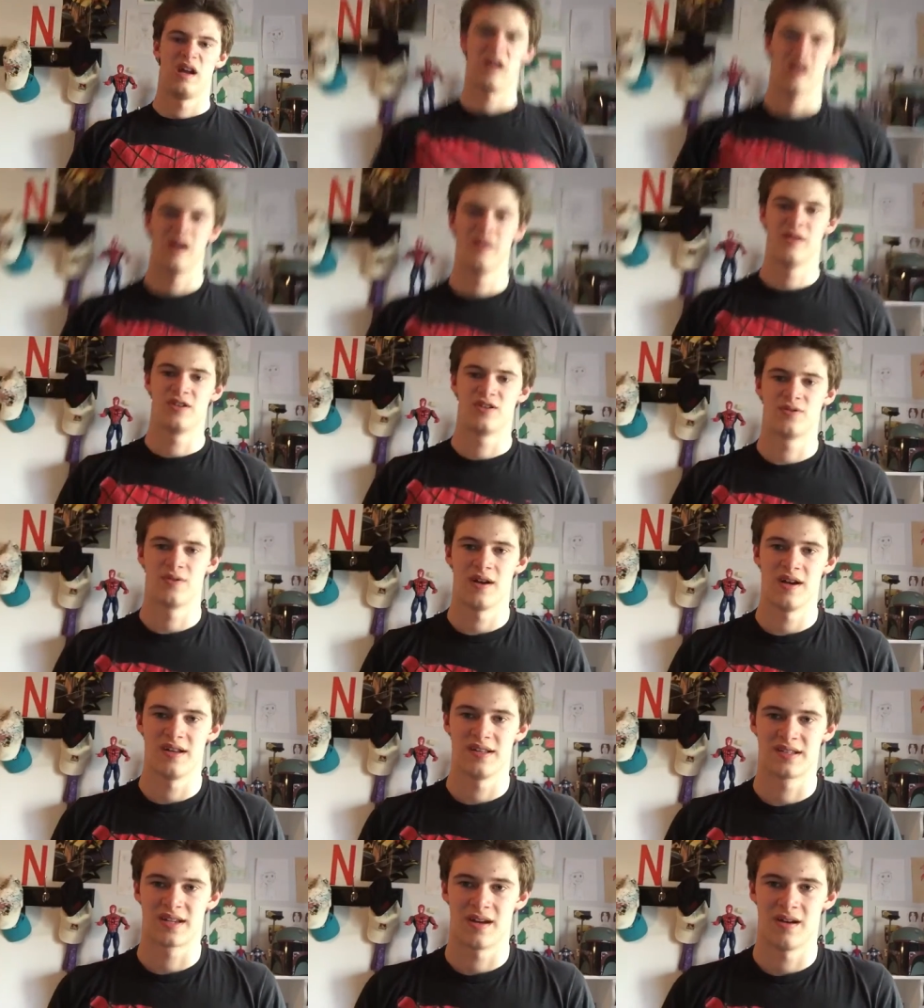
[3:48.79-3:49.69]

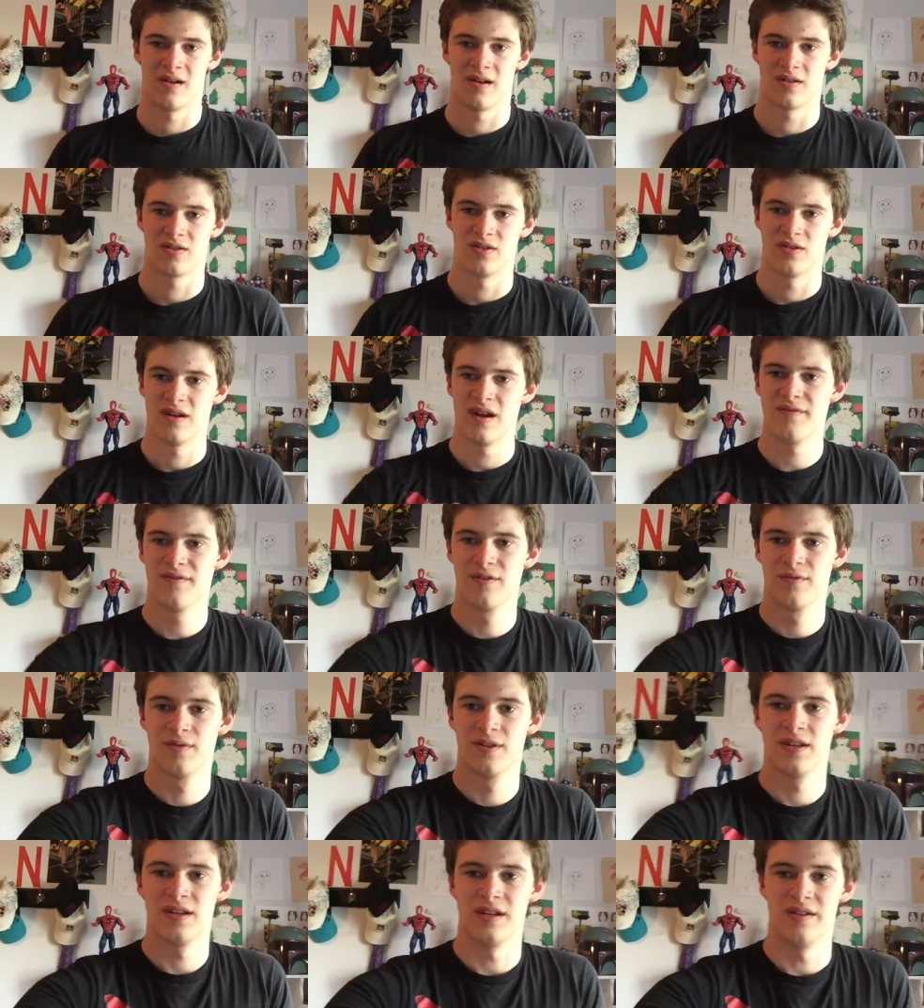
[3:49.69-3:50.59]
Eritrea's character never
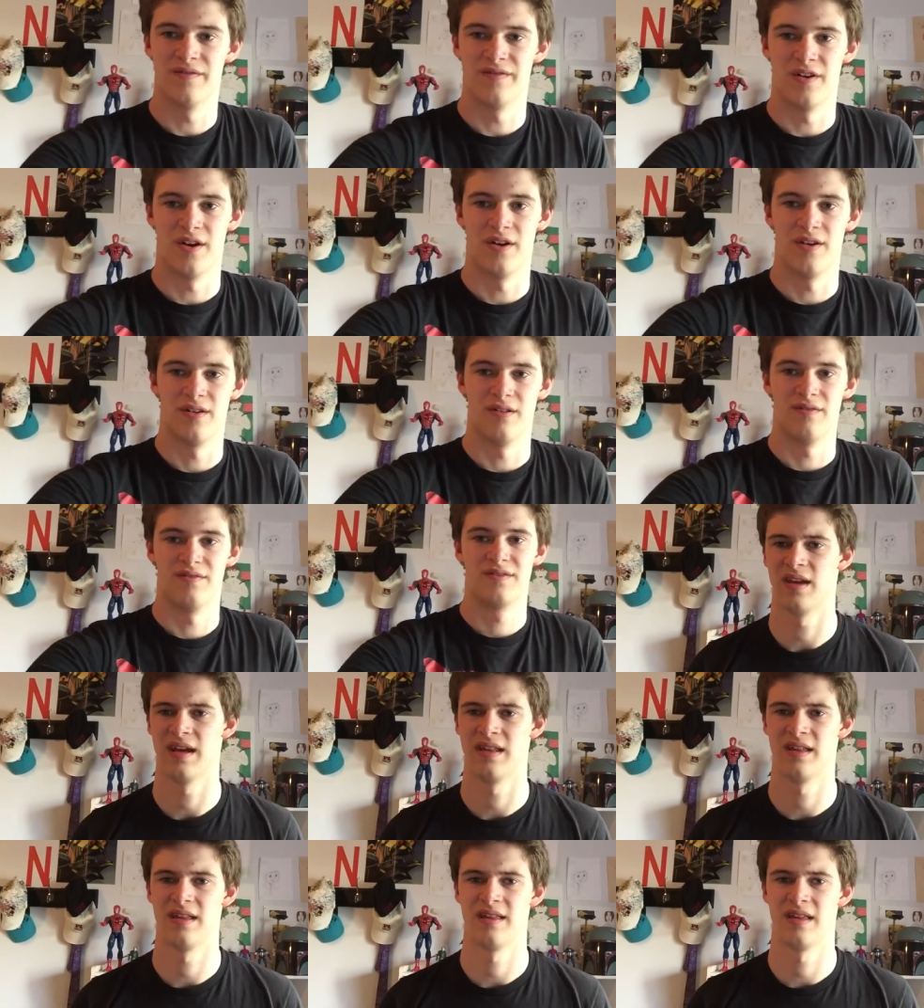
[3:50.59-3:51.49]
really evolved,
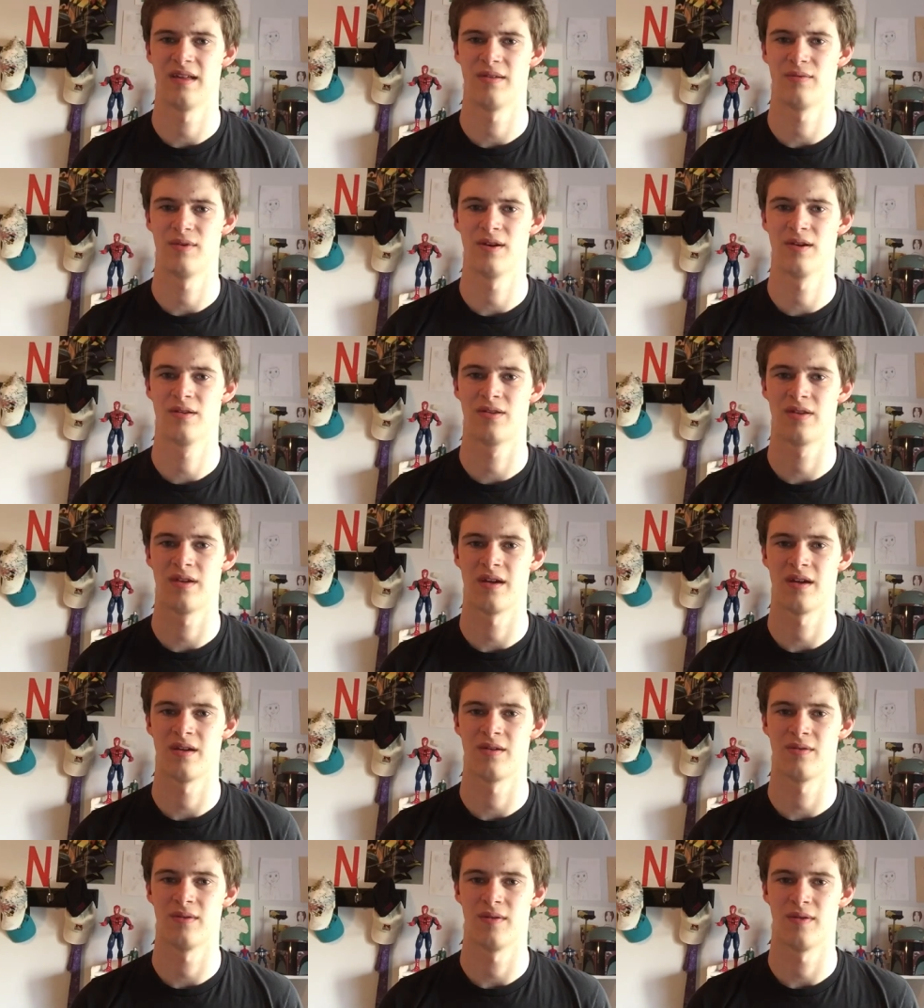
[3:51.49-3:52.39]
and then that weird
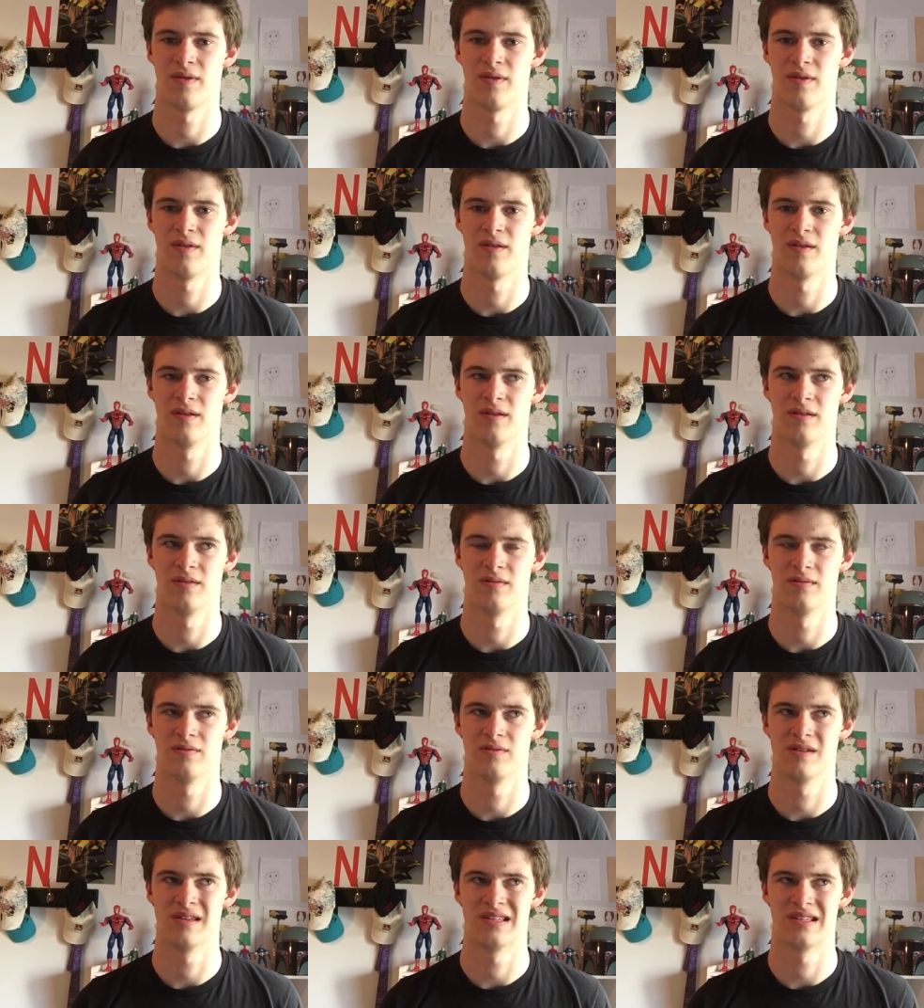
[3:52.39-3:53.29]
thing with the
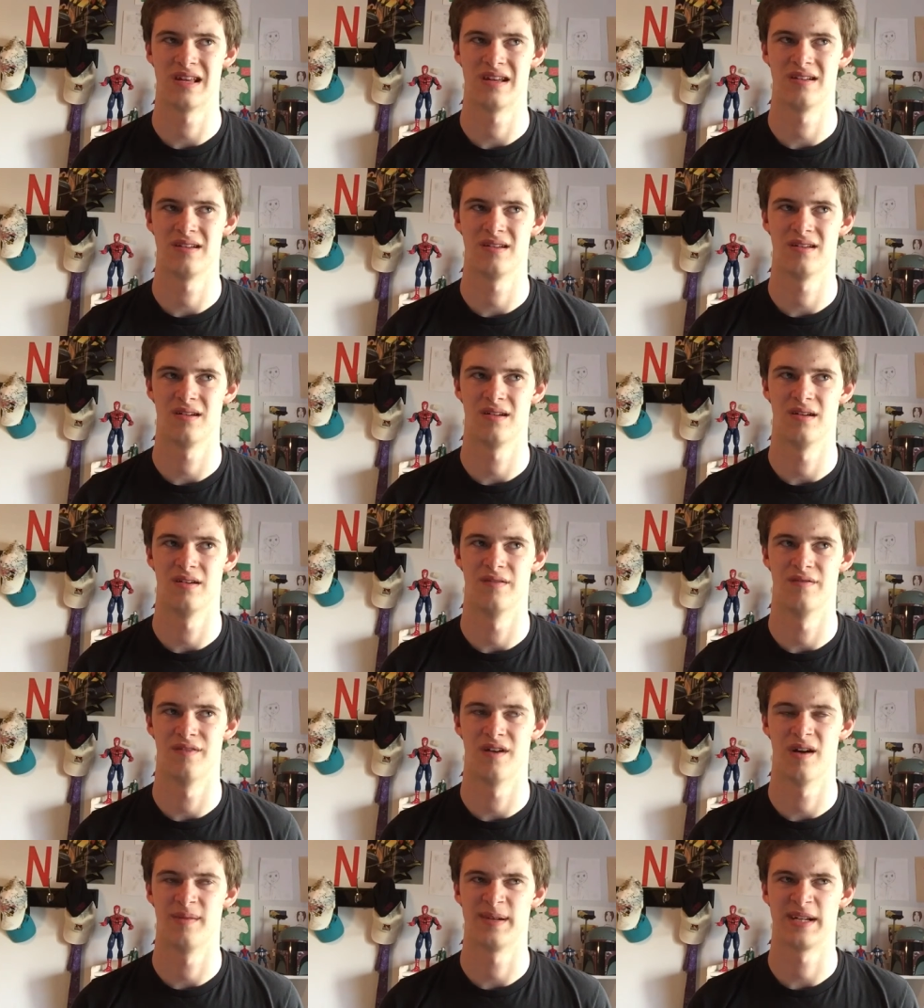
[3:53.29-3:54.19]
descendant
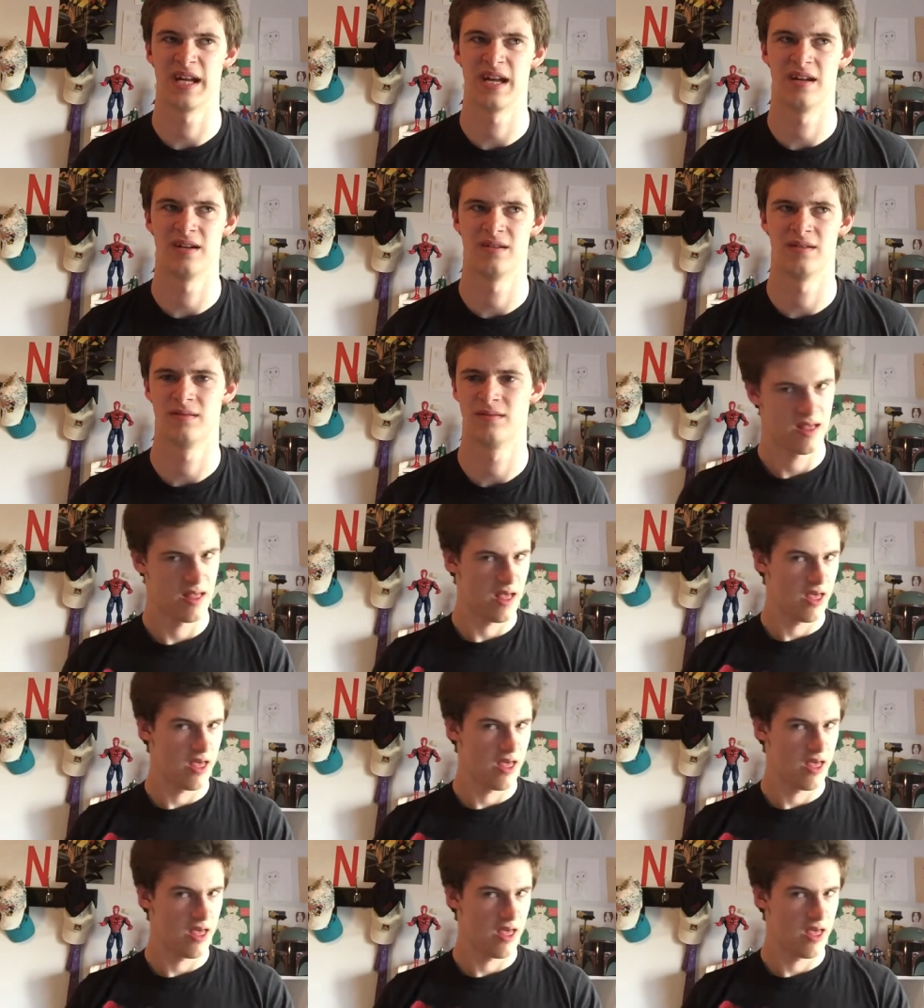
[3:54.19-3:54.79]
of Armageddon.